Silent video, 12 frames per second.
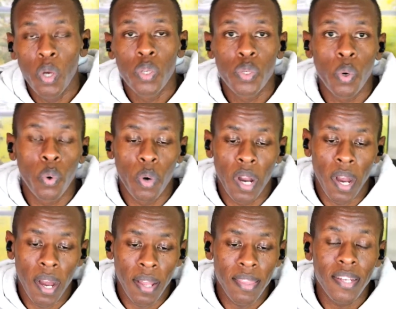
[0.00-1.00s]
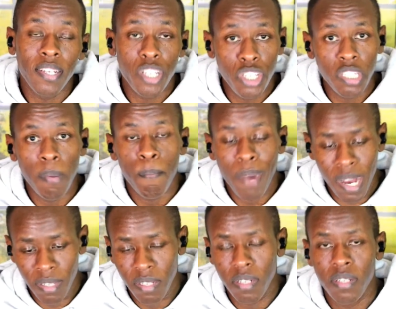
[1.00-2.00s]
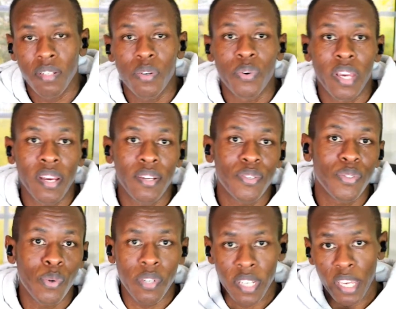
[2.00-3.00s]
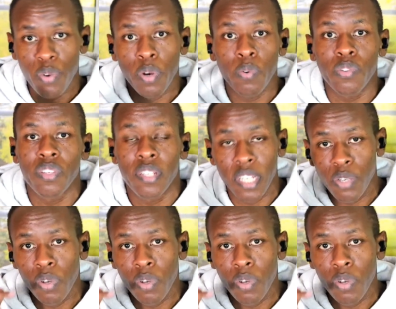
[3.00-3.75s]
So the teacher must, okay? So take your notes,